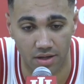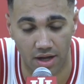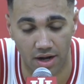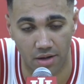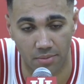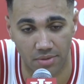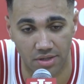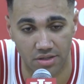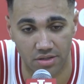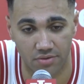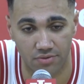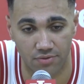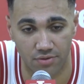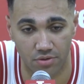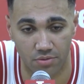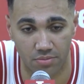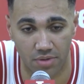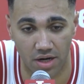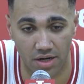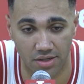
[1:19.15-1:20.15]
Thought I missed a
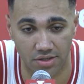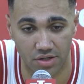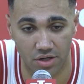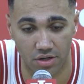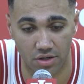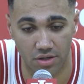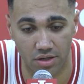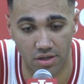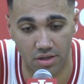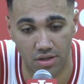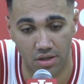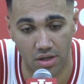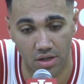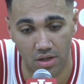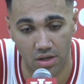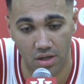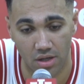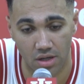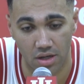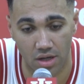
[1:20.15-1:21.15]
few bunnies early,
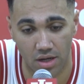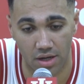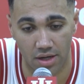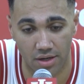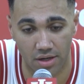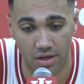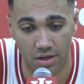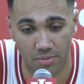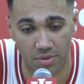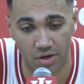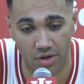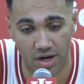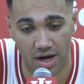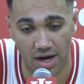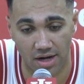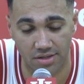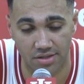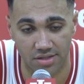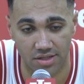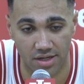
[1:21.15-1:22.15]
and um, they were
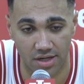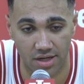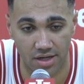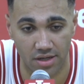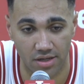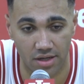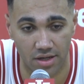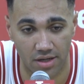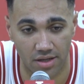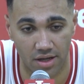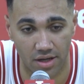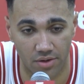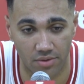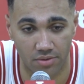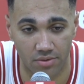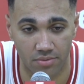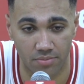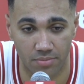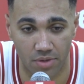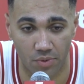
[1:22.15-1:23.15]
kind of sitting, and then
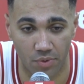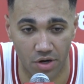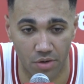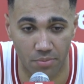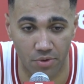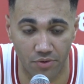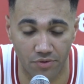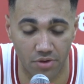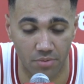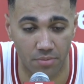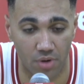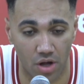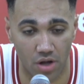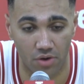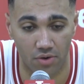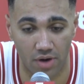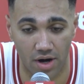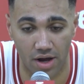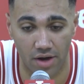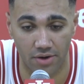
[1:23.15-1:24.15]
but we were moving the
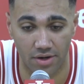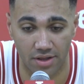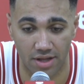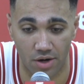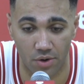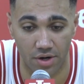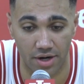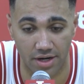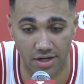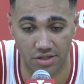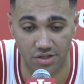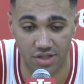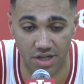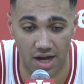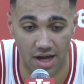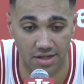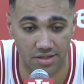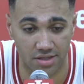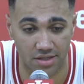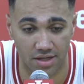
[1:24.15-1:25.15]
ball around and they were hitting
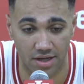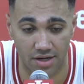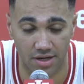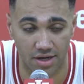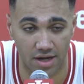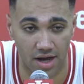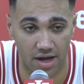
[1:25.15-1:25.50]
shots, and then it